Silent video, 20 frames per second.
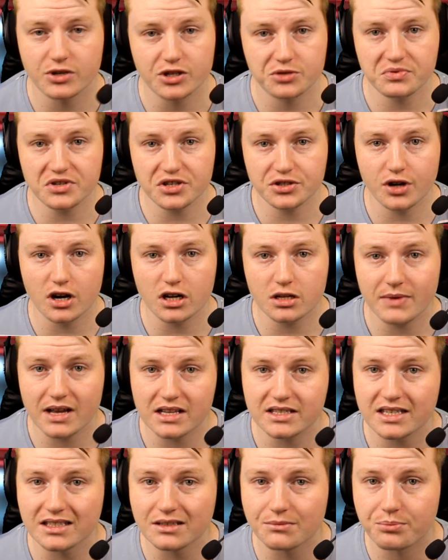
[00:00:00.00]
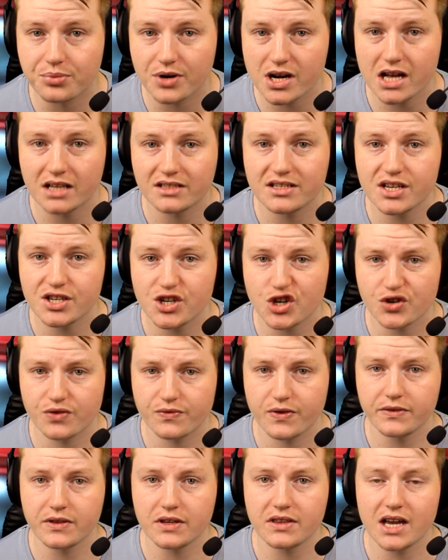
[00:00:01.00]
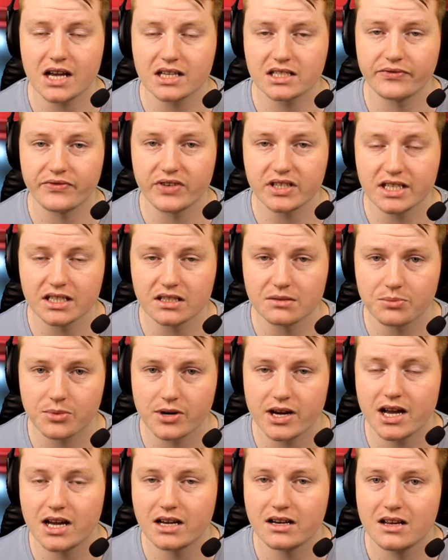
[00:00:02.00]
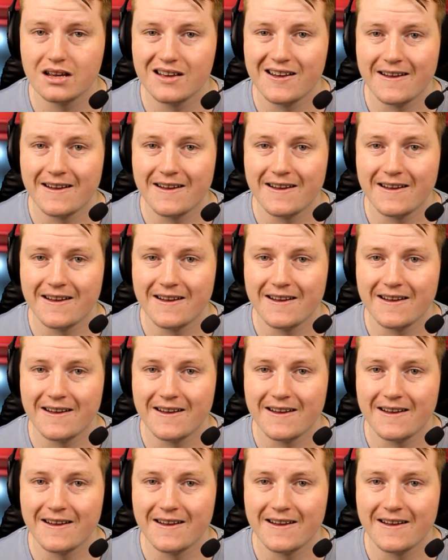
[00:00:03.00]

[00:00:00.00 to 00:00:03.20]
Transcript: which we just talked about Dylan Brown, $650,000 for Dylan Brown.